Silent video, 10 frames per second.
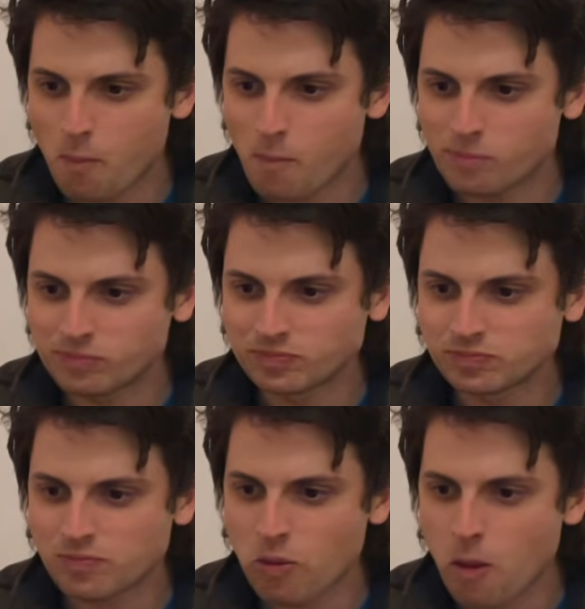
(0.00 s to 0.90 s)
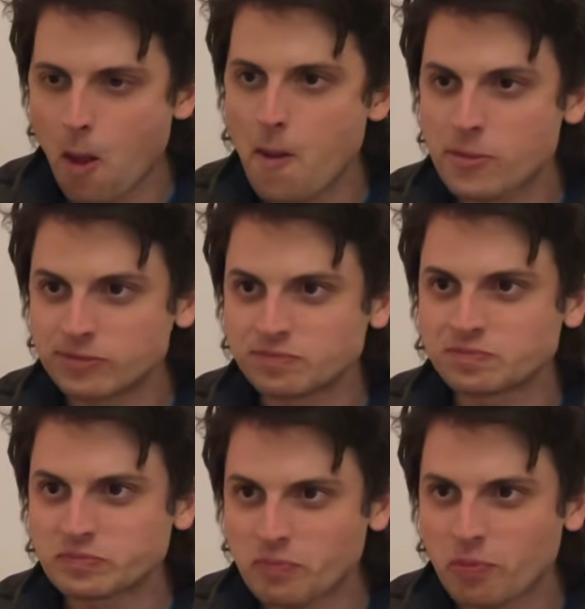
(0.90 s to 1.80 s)
For anyone that just feels
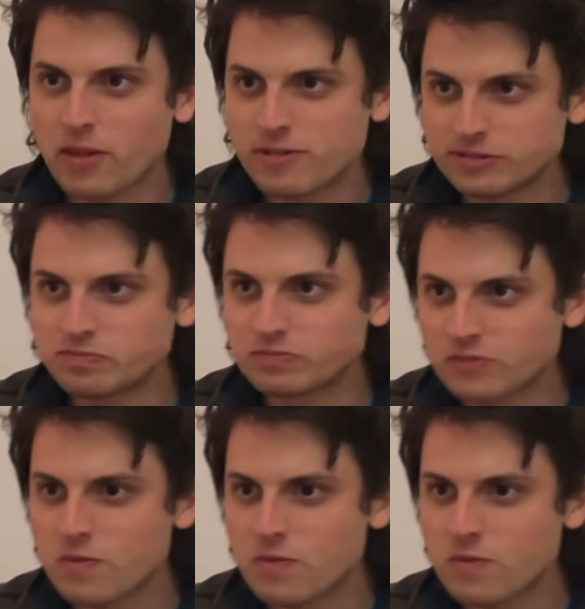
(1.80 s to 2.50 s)
like an ogre today.